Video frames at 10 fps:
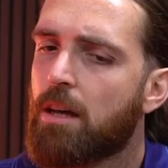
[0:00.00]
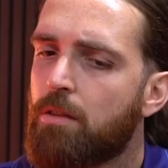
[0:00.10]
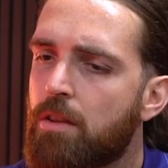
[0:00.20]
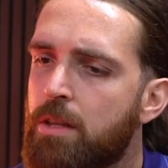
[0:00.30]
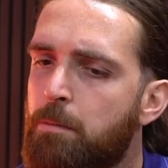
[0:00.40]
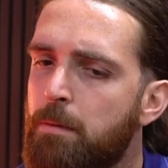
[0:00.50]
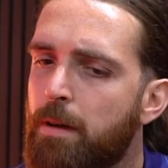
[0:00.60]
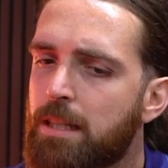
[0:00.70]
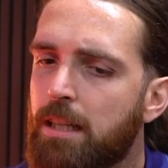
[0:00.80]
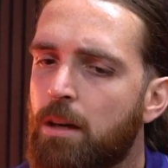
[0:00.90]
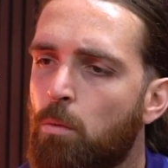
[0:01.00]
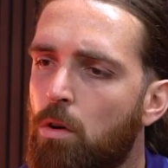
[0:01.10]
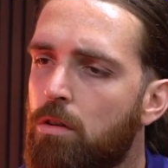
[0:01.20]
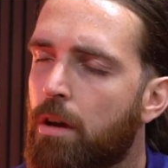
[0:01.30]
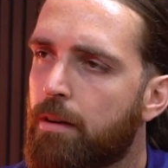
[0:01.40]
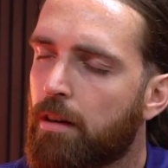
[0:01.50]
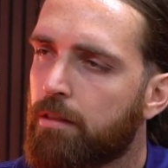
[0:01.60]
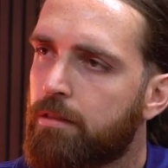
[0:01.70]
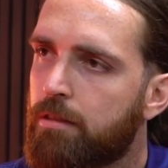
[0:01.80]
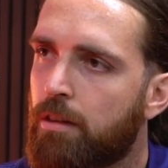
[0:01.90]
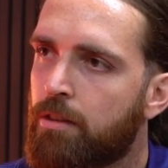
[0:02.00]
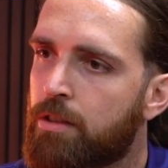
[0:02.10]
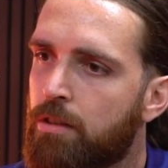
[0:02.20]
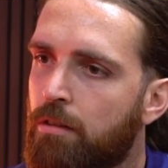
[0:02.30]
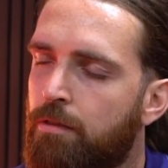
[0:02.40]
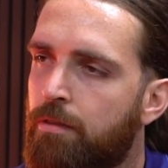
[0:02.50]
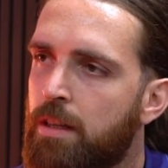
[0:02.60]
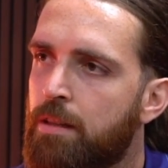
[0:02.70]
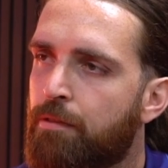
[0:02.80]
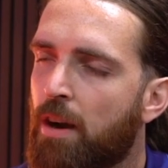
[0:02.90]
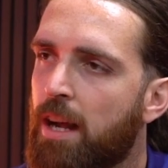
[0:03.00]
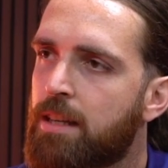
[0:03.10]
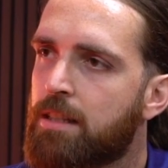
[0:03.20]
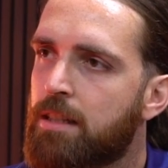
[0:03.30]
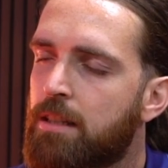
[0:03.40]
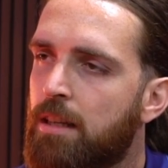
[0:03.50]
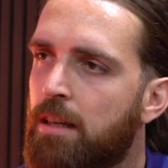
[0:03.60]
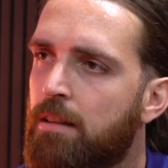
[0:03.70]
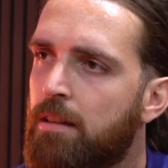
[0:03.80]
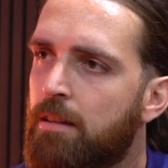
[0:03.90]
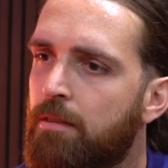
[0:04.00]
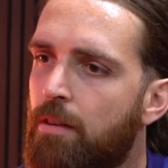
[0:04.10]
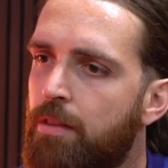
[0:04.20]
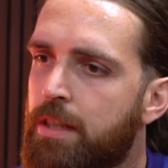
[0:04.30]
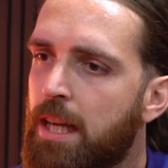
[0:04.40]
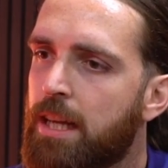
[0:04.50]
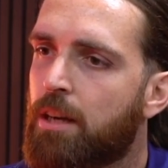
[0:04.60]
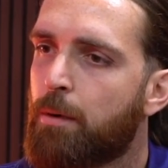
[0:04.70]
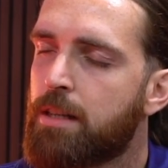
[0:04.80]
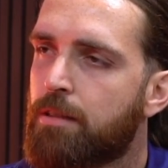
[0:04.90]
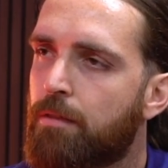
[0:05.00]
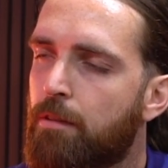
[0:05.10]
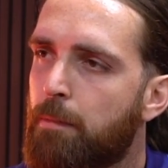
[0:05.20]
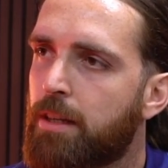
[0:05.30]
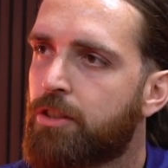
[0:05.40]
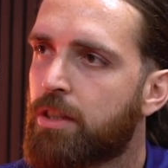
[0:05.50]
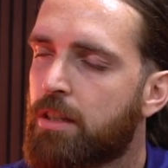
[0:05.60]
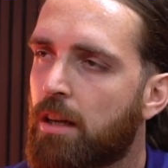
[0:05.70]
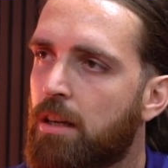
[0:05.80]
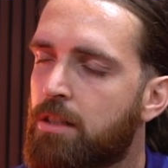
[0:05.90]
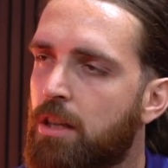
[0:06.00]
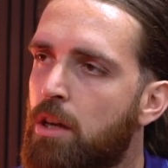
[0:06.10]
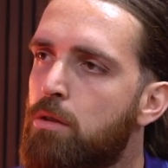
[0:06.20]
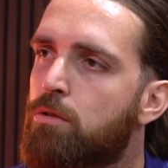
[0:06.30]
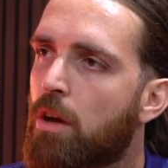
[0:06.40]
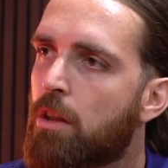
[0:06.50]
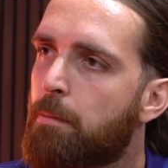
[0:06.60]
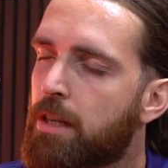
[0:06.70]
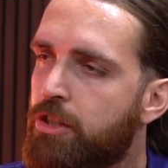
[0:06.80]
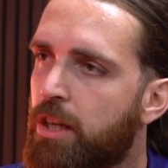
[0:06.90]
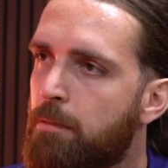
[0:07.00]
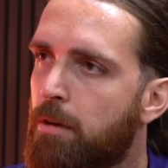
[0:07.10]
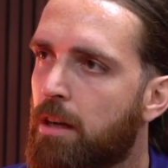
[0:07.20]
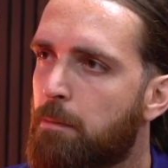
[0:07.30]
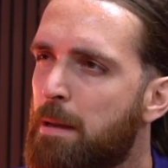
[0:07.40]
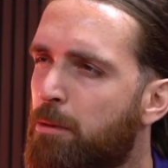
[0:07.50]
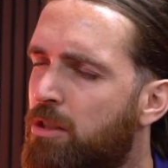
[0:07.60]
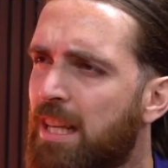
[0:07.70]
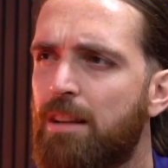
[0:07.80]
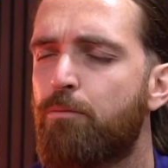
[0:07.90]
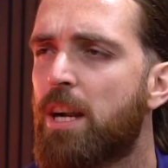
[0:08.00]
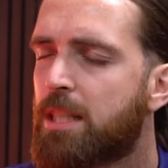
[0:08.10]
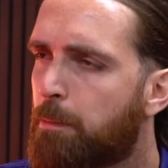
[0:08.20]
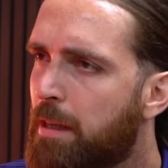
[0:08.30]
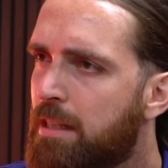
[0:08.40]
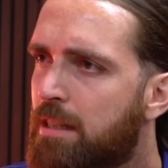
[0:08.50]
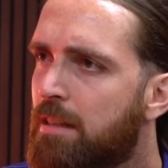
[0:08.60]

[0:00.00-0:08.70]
though, that there's been basically a war going on the sort of, in the fryers and the takeaways of Manchester as to who's got the best chicken burger. People stealing recipes.